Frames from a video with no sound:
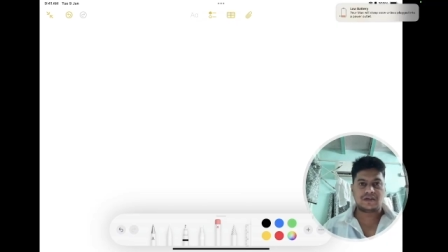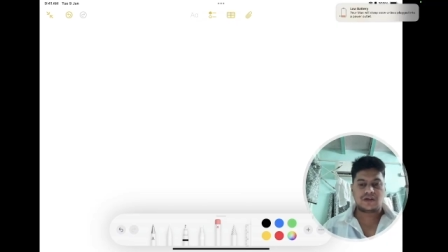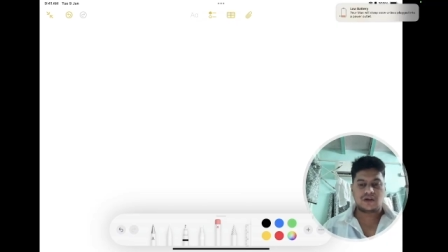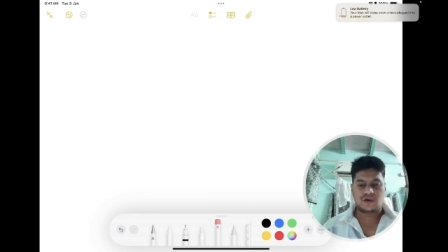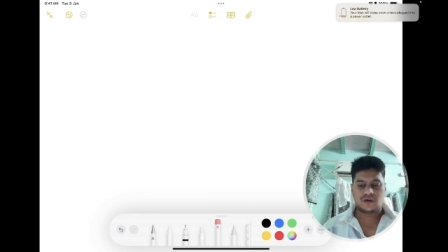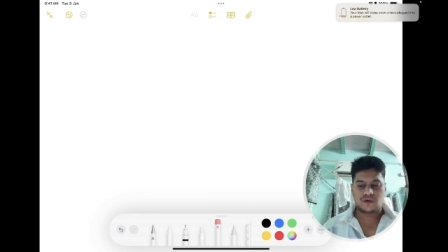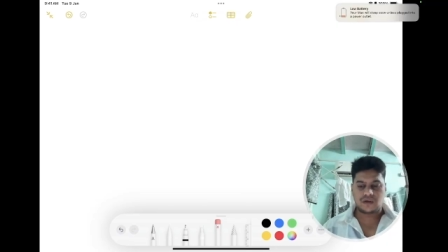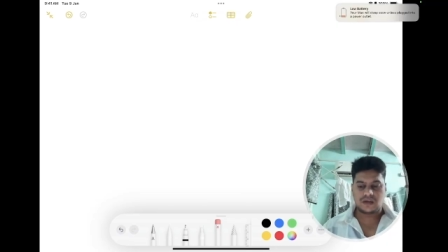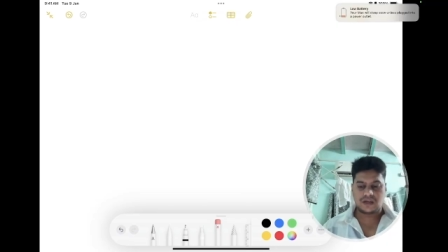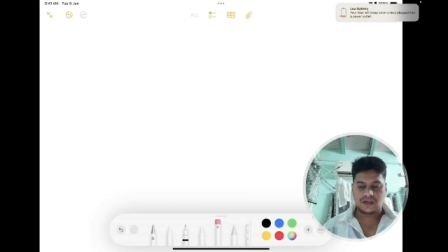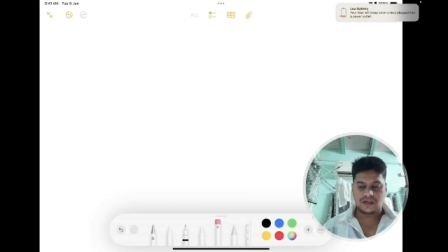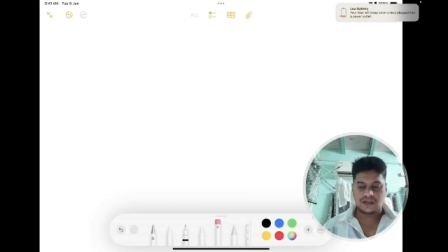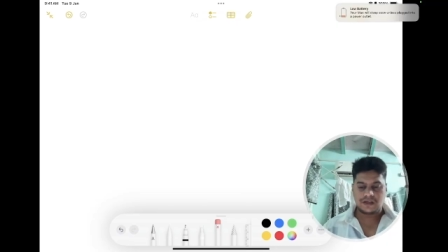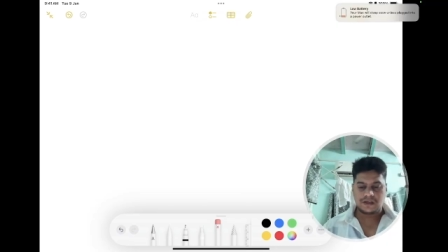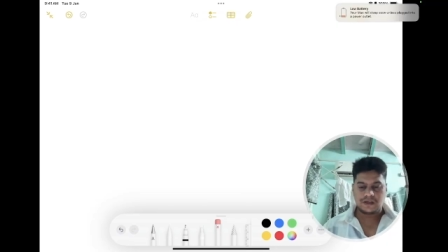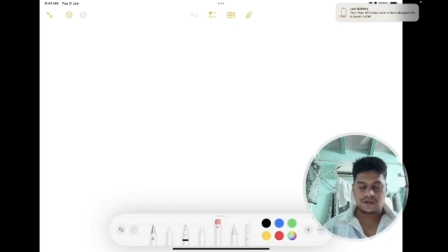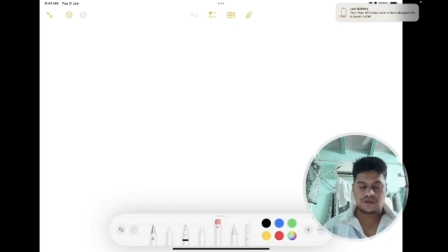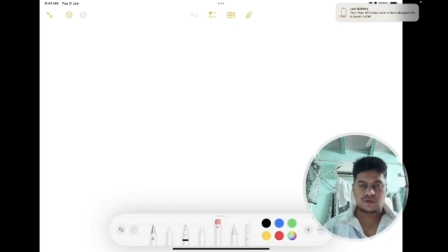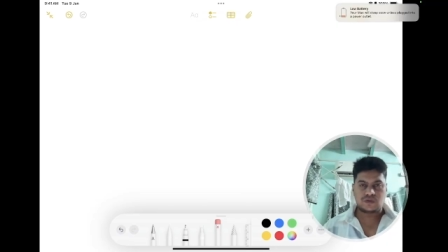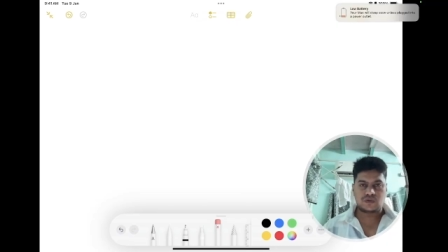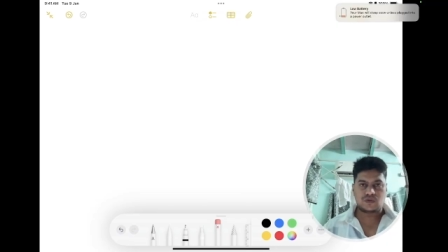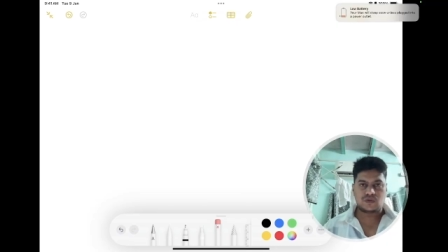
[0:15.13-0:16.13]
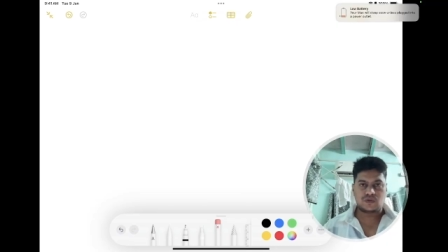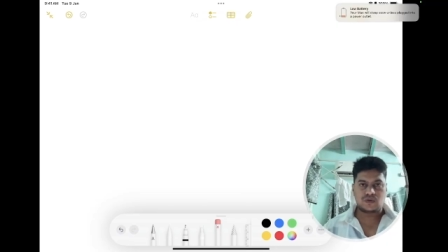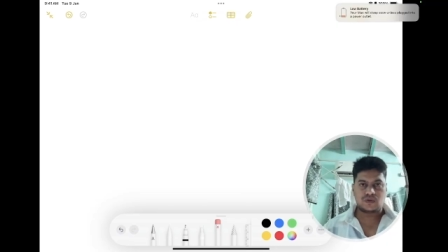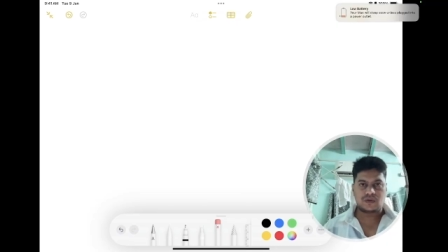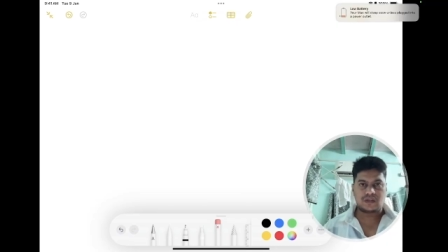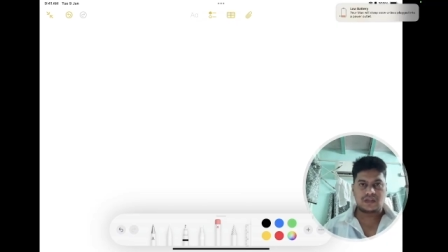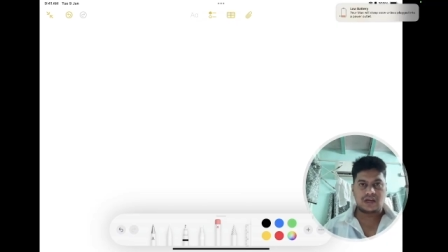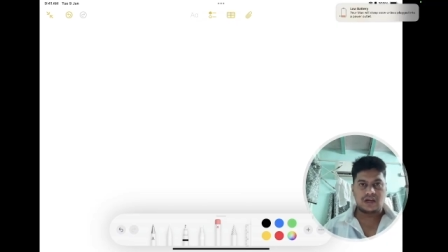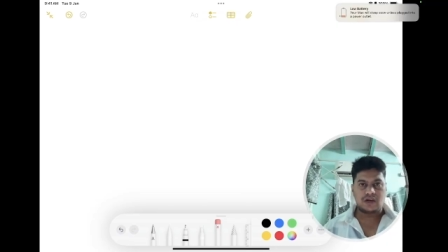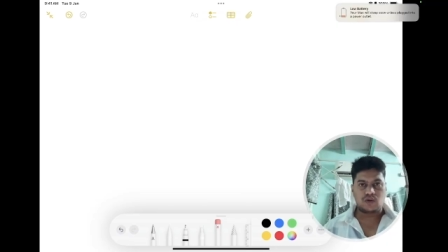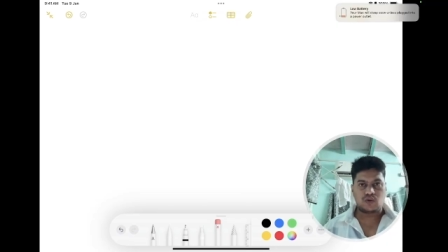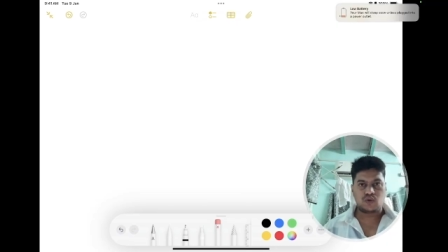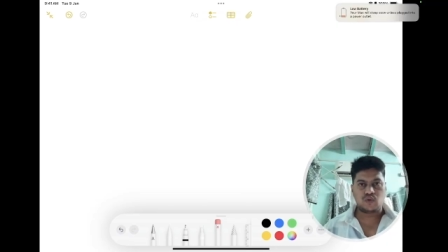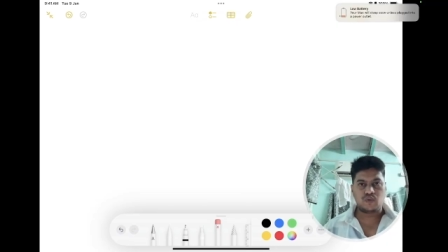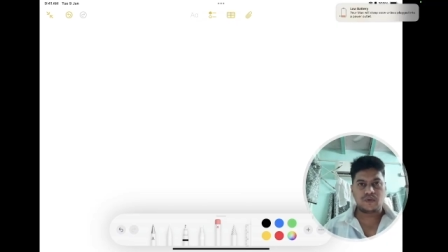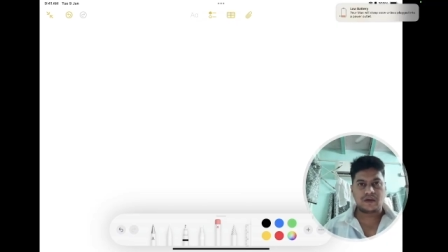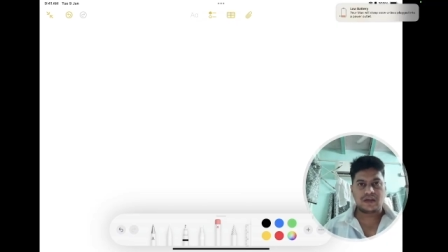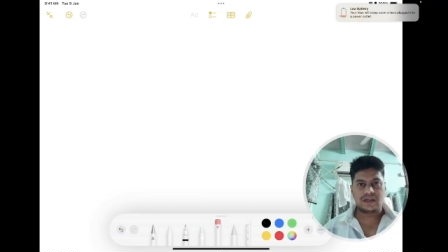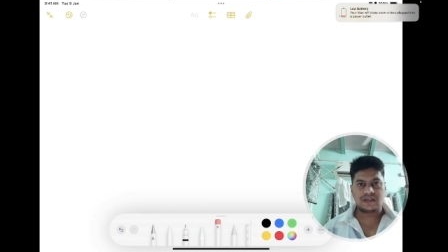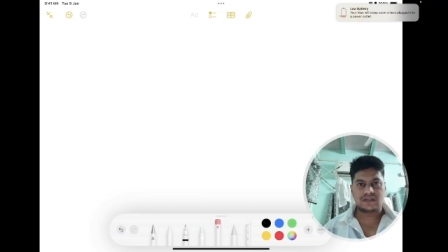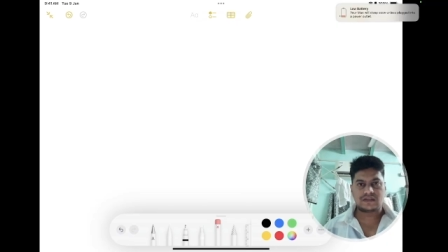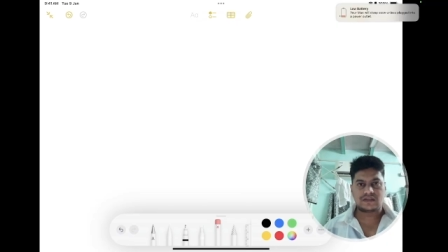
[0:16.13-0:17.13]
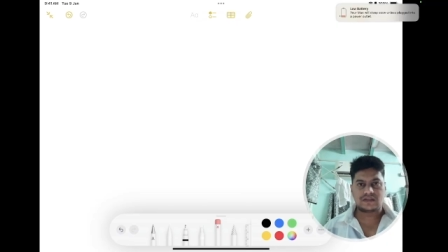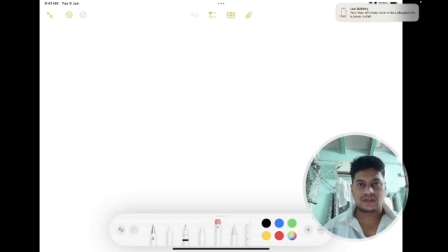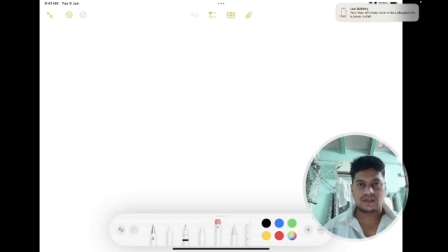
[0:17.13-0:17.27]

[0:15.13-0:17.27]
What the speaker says: Okay, so there are two ways,